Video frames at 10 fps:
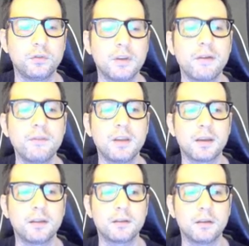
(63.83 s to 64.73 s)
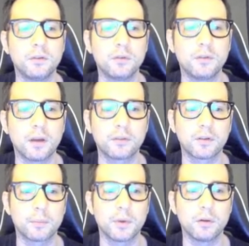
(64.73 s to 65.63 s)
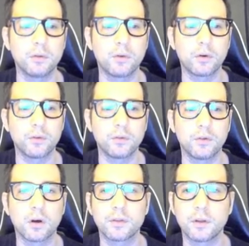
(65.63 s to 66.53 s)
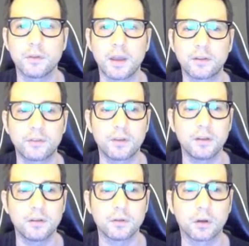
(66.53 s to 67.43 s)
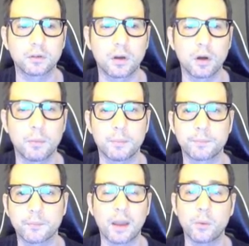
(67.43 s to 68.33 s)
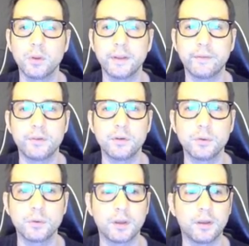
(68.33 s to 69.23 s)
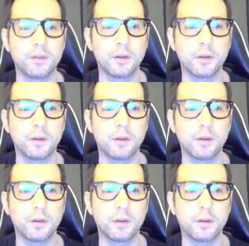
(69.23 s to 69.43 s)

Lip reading: navigate into DexAppBuilder.dexkit.com. I will leave you in the